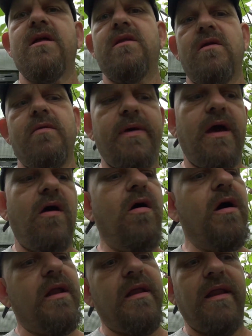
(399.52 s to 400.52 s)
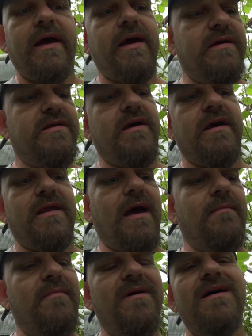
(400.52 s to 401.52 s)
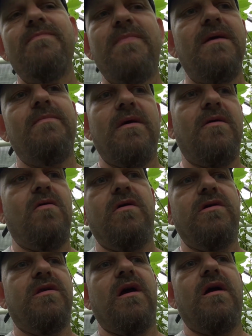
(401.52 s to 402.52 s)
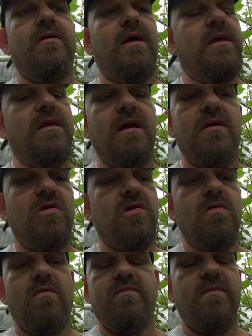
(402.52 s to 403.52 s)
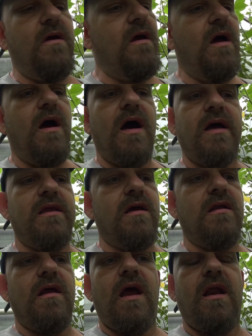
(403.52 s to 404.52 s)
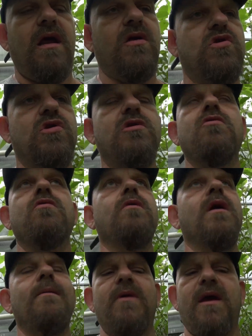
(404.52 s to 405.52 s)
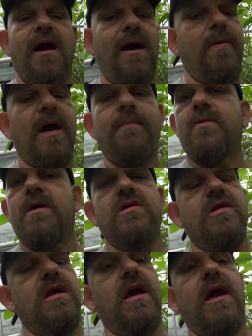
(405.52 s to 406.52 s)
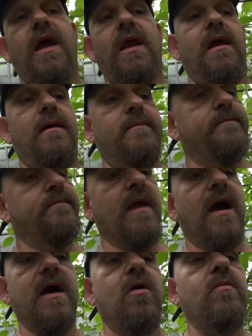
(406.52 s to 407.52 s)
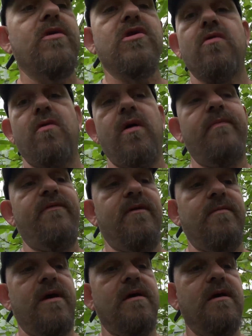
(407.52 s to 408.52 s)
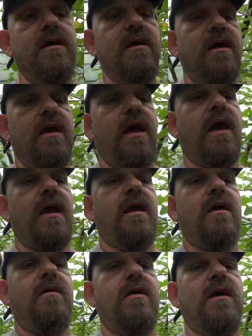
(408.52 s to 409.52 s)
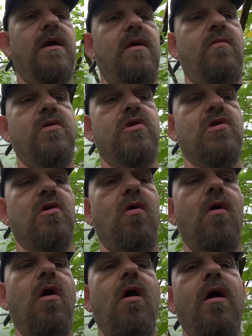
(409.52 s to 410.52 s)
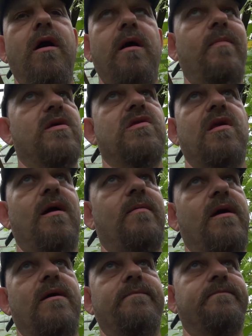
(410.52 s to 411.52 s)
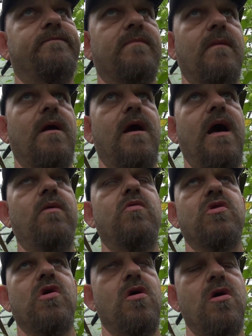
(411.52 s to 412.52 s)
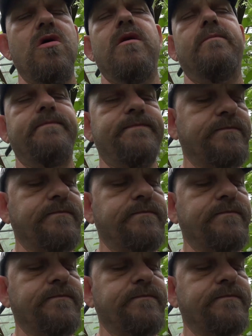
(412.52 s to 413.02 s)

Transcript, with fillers: a little bit hard, and like I said, that might be because I, I did a I did an extremely hot pepper yesterday, and it I almost threw up from it, and it it was so hard on my stomach, I was hurting